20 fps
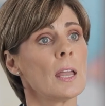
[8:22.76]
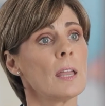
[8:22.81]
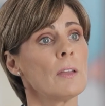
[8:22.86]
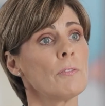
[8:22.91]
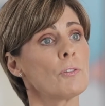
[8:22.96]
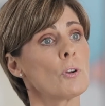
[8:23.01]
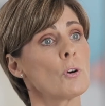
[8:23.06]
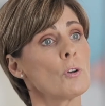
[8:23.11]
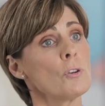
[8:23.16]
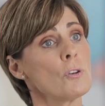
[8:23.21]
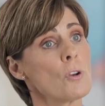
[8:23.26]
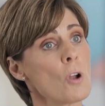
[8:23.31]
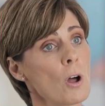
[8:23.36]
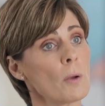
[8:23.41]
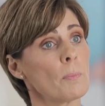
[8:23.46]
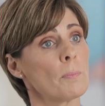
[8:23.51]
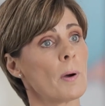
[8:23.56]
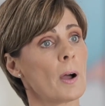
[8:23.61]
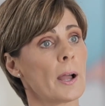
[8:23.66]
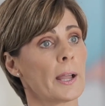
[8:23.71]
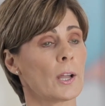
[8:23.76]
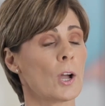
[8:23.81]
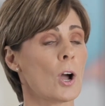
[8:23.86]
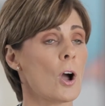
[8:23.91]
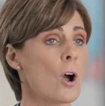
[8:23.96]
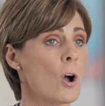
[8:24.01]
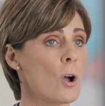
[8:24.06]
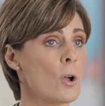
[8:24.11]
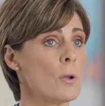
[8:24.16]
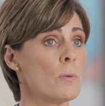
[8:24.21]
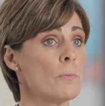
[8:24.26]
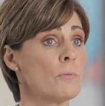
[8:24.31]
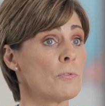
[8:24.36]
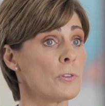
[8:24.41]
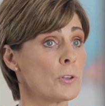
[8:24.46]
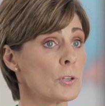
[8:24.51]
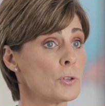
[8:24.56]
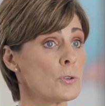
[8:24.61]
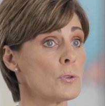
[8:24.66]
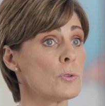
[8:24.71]
If you're not buying a home
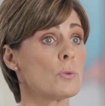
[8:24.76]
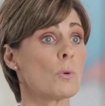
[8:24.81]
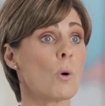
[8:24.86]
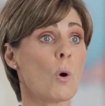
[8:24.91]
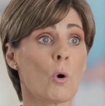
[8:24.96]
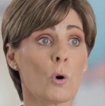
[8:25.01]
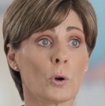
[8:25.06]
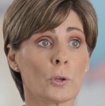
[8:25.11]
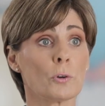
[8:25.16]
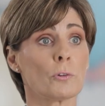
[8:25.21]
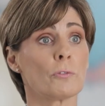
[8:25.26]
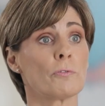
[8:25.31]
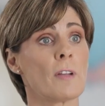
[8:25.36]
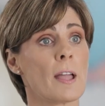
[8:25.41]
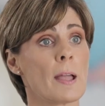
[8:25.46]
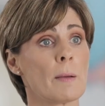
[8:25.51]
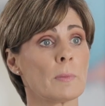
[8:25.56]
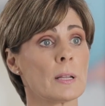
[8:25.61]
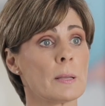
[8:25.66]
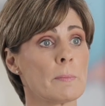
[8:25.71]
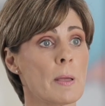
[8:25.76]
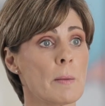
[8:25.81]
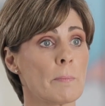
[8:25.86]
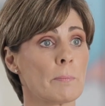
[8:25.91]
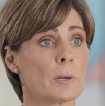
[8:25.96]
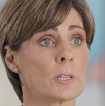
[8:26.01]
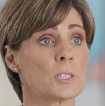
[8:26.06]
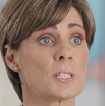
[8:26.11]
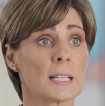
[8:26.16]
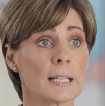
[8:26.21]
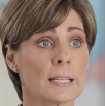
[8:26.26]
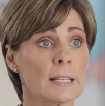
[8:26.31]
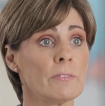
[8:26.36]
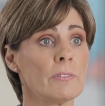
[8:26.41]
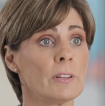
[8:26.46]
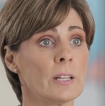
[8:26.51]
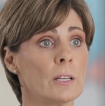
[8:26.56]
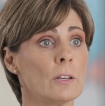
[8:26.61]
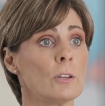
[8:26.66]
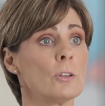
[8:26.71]
for you or your family member to
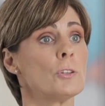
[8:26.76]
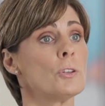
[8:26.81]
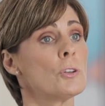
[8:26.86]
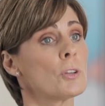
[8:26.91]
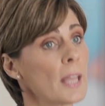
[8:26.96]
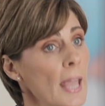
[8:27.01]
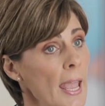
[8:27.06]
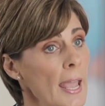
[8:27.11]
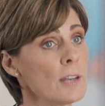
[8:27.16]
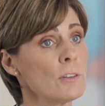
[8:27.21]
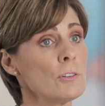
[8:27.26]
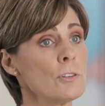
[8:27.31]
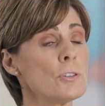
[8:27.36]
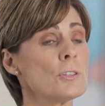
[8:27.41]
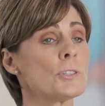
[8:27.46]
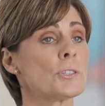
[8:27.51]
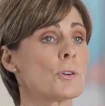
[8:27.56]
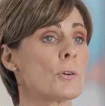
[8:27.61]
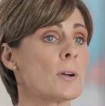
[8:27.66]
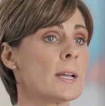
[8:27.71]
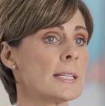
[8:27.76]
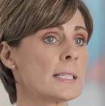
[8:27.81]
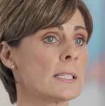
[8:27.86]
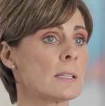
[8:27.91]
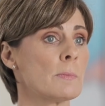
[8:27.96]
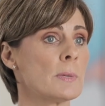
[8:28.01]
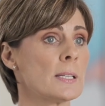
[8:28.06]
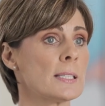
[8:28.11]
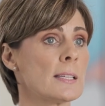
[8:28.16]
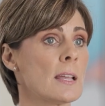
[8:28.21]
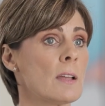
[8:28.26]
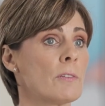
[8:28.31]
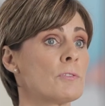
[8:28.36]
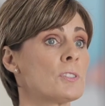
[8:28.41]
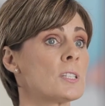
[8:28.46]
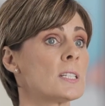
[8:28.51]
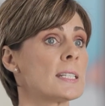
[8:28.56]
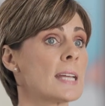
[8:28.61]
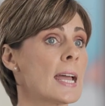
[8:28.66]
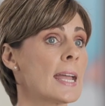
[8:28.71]
live in, you can use your SMSF
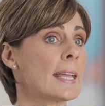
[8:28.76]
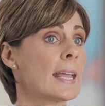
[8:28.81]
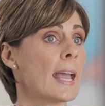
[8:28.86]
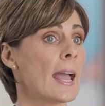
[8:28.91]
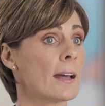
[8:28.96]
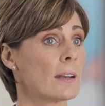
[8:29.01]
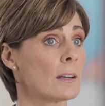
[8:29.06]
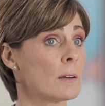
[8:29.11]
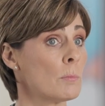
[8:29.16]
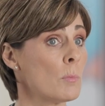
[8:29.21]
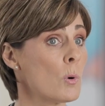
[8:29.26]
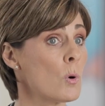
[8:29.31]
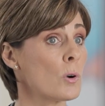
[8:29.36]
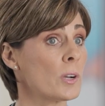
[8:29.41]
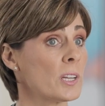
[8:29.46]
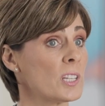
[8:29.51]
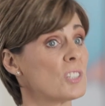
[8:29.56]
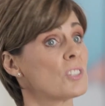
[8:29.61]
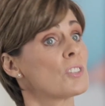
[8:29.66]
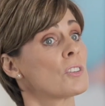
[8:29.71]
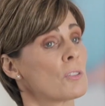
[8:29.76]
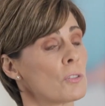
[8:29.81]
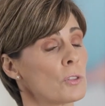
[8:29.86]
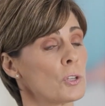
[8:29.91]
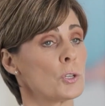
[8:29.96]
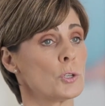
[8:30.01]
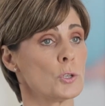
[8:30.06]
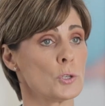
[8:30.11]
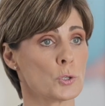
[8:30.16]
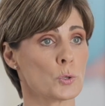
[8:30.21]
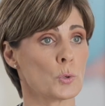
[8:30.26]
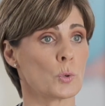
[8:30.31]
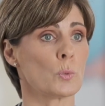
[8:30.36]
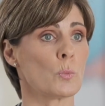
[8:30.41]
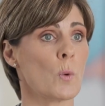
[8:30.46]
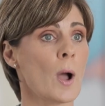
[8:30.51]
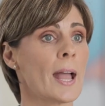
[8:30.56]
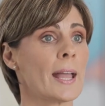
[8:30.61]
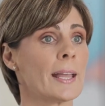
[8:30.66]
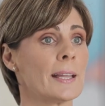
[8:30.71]
to take out a mortgage the usual
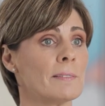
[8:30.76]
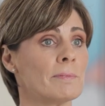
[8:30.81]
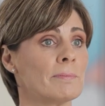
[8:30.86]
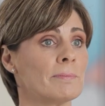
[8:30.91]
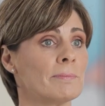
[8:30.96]
way.